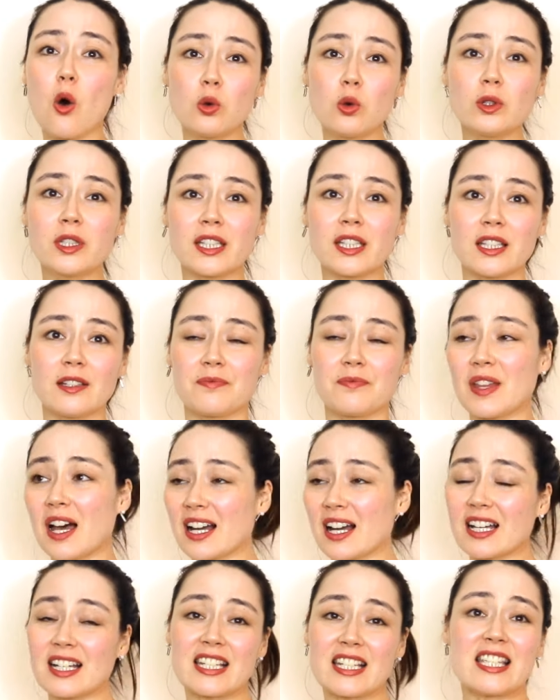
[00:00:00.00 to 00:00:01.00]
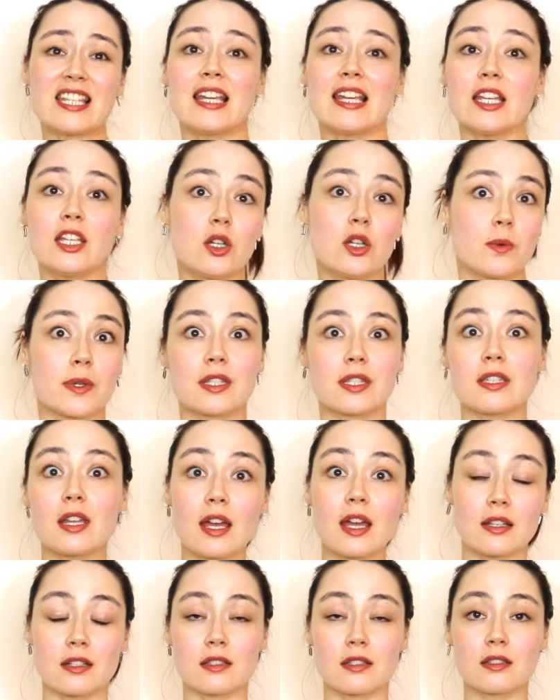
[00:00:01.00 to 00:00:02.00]
only a continuous
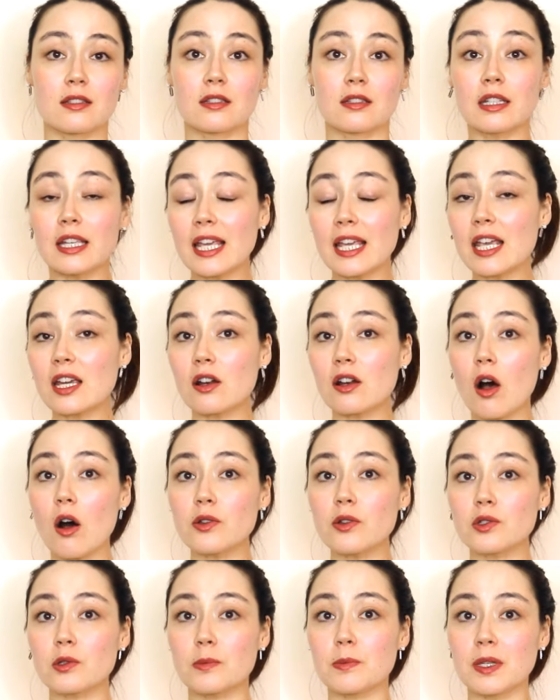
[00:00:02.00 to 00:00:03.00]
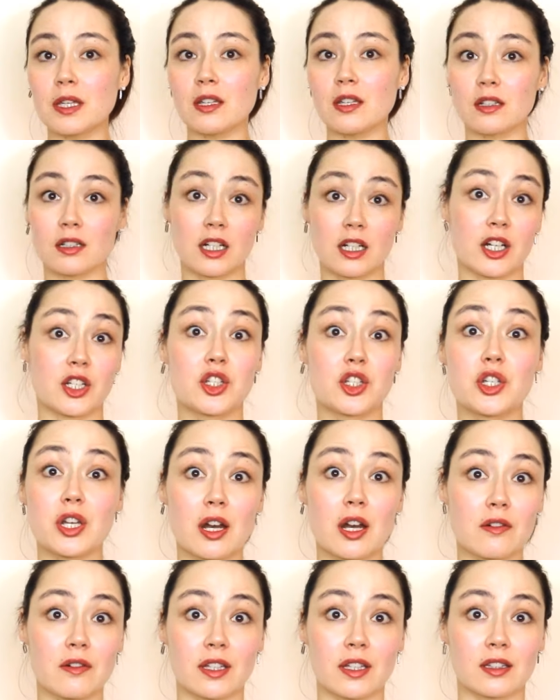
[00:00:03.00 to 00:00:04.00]
tense, it can also be a
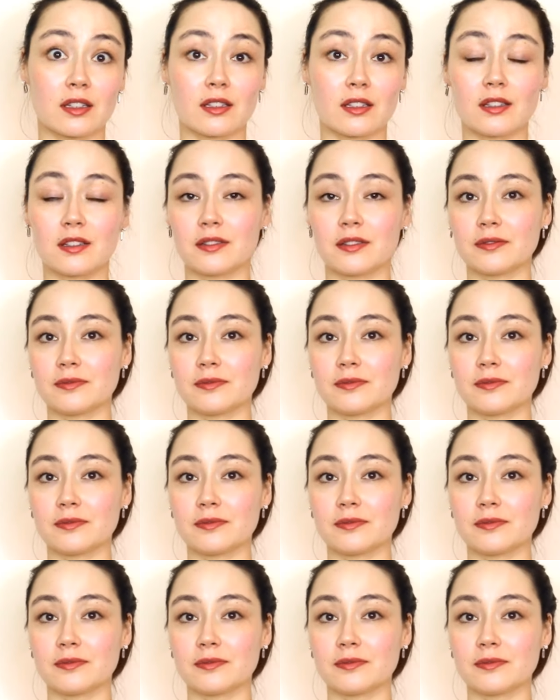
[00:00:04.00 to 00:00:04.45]
gerund.